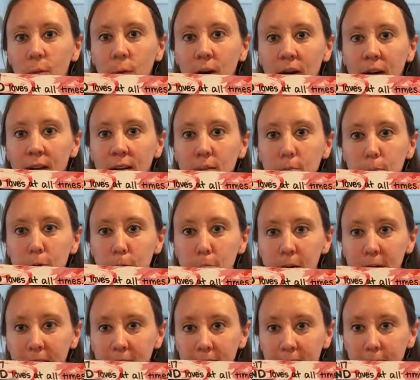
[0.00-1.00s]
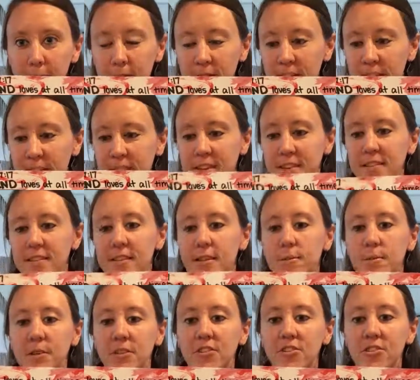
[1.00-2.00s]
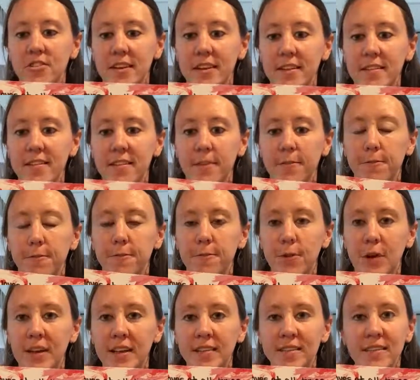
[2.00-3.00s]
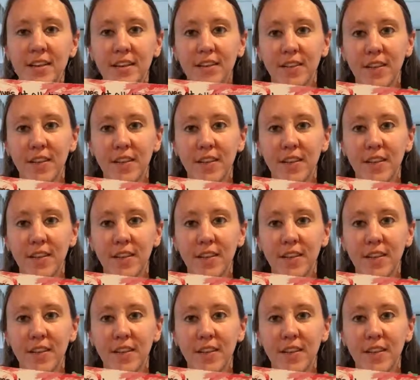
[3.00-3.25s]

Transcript: while preparing for this lesson, which says, "A friend